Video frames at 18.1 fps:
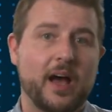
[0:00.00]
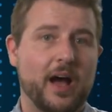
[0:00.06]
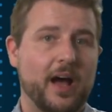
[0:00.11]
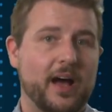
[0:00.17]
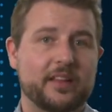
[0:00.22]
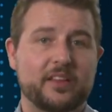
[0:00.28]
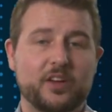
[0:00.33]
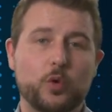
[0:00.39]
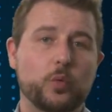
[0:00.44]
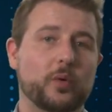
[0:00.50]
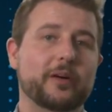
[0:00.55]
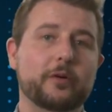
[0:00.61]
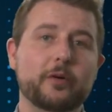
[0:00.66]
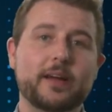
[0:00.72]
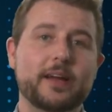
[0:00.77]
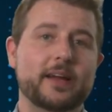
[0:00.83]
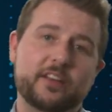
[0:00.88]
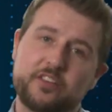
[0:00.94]
uh, the
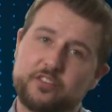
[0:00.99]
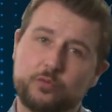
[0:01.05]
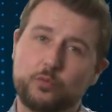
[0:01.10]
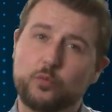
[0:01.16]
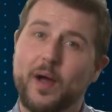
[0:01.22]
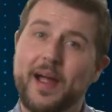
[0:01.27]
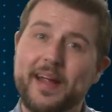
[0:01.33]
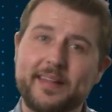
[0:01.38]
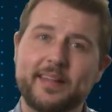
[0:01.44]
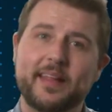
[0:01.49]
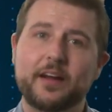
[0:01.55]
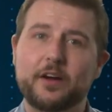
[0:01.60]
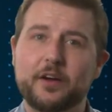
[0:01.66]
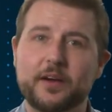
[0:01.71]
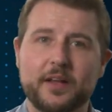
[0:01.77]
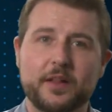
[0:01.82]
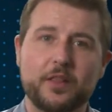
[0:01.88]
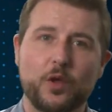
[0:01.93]
query is right
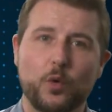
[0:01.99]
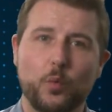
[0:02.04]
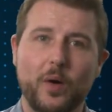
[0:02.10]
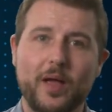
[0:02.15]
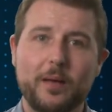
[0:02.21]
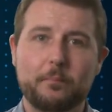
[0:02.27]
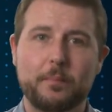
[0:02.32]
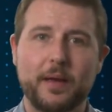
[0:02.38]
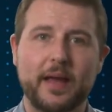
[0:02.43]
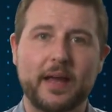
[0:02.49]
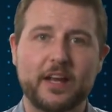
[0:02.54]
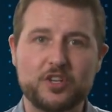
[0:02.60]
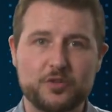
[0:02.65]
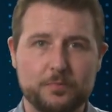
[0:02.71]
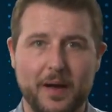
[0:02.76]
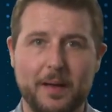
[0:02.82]
there in the web page.